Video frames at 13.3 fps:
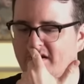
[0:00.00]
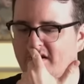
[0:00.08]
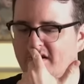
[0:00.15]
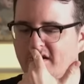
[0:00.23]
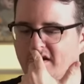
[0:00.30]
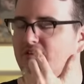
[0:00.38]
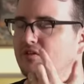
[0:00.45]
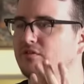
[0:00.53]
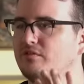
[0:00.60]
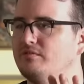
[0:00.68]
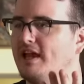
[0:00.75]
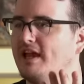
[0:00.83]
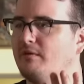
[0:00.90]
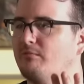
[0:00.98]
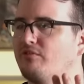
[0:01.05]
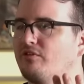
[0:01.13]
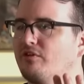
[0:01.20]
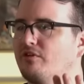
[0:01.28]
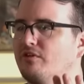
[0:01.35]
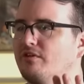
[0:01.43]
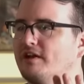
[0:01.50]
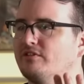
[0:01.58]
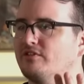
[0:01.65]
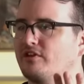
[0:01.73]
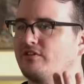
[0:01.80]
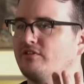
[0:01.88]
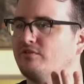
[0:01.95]
a new game for
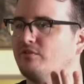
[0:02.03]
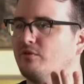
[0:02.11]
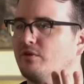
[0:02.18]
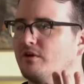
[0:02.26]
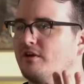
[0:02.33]
N64.